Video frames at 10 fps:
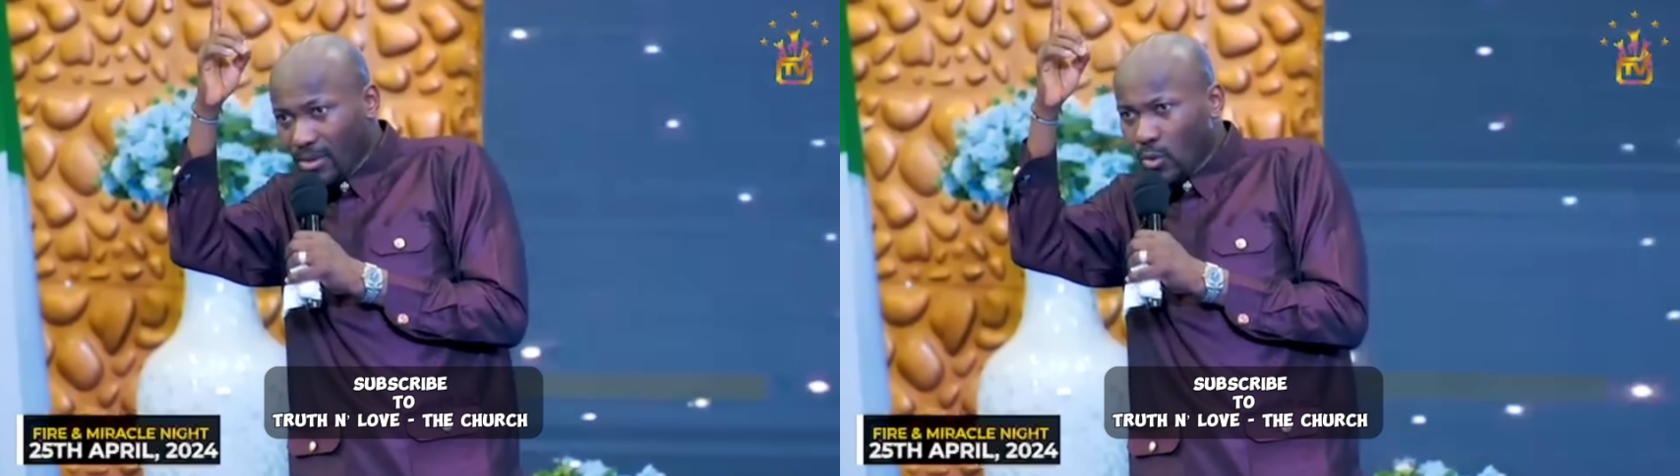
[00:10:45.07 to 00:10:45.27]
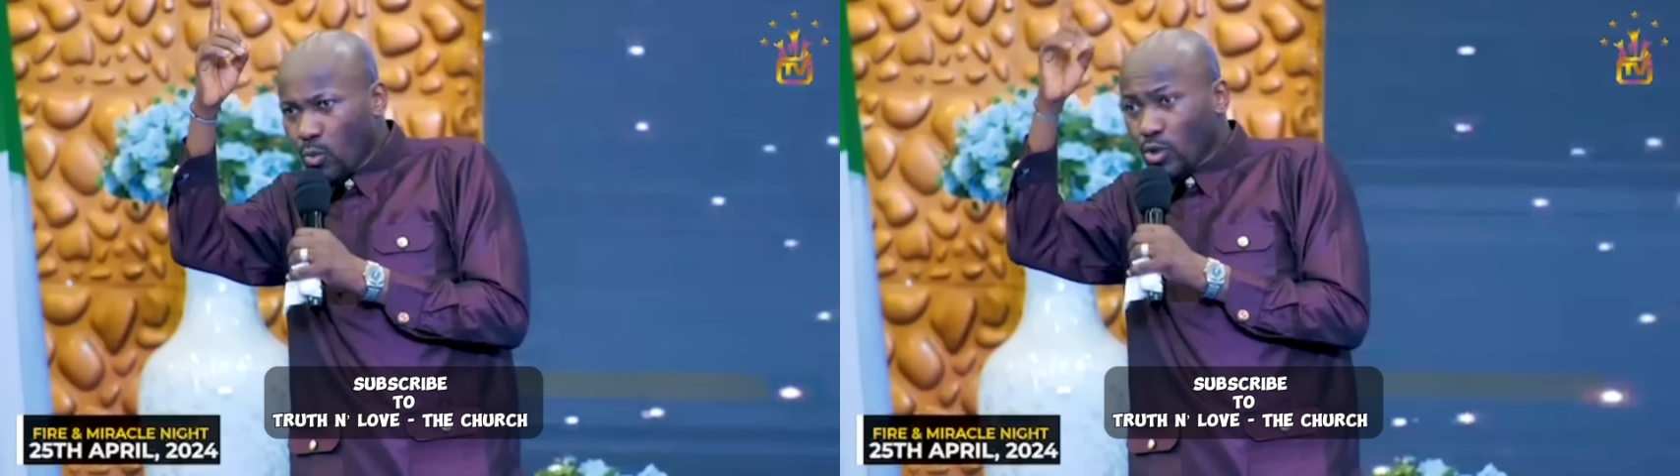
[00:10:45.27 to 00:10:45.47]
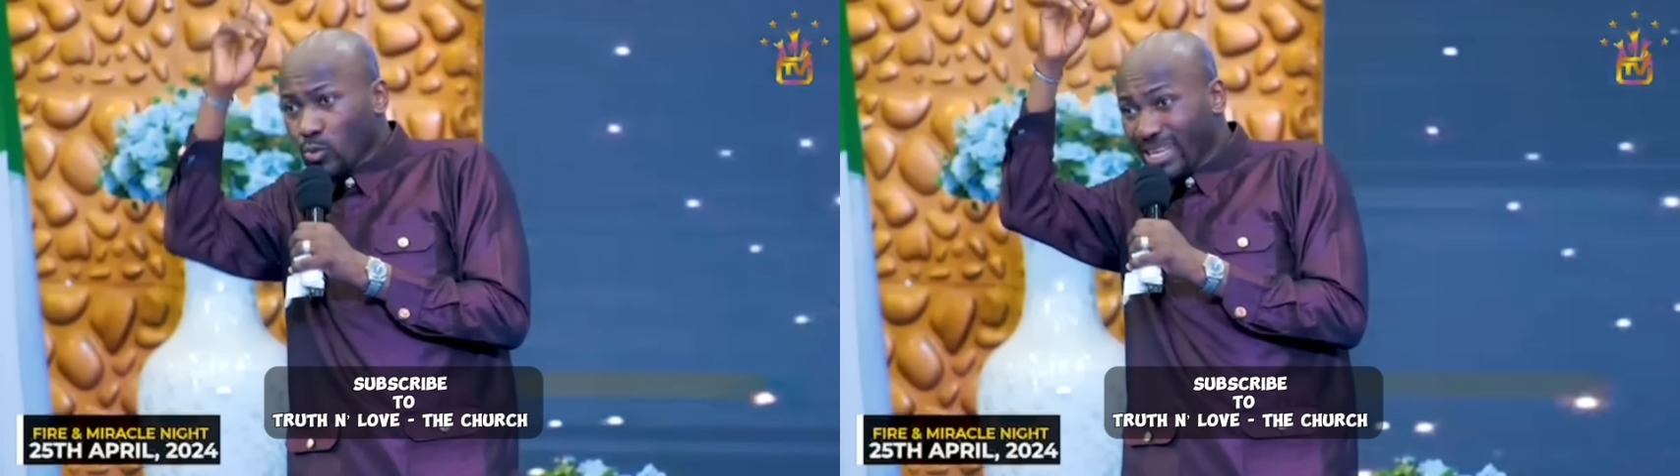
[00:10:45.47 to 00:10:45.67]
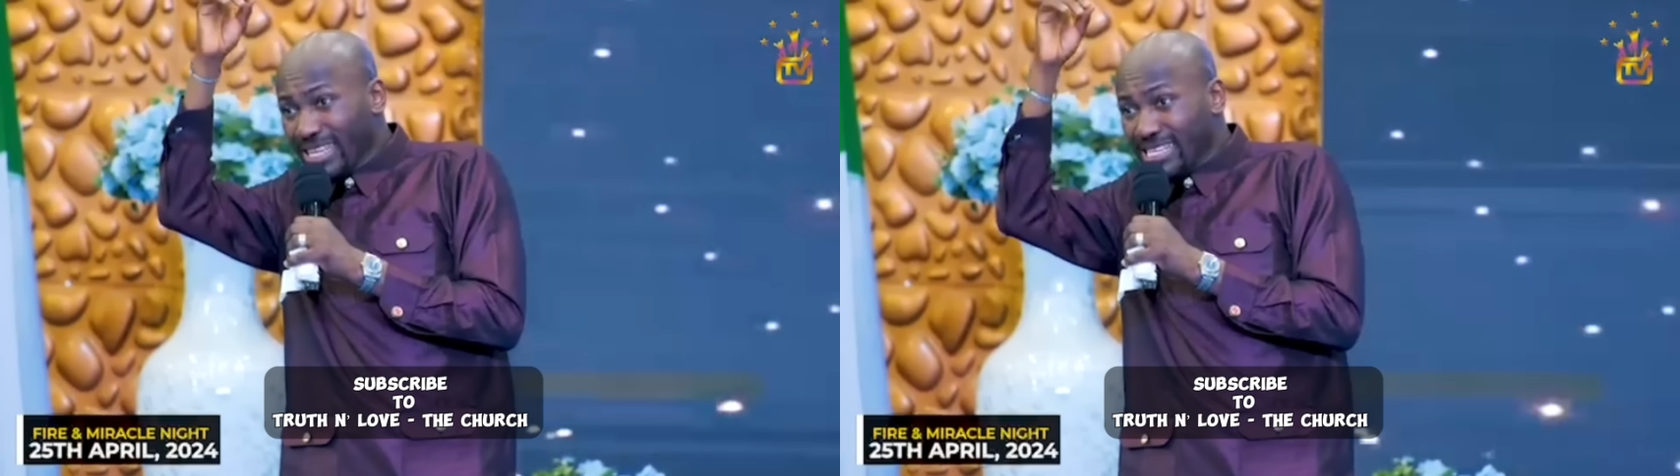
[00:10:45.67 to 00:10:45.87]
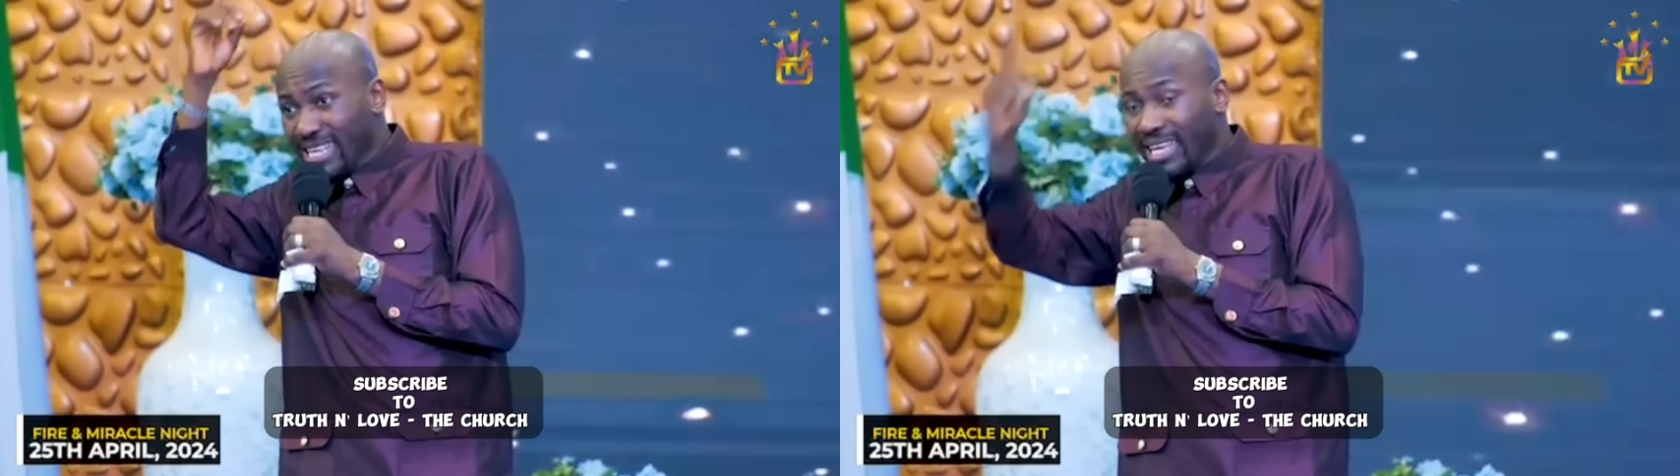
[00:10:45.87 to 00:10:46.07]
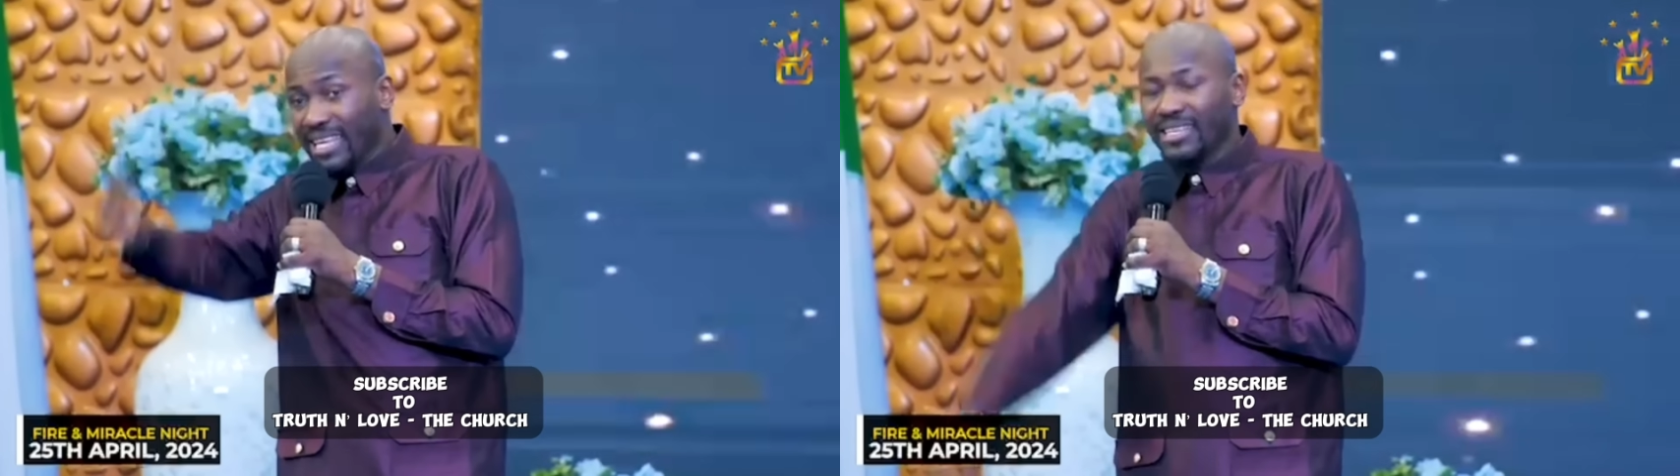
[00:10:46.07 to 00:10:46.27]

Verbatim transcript: What will he say?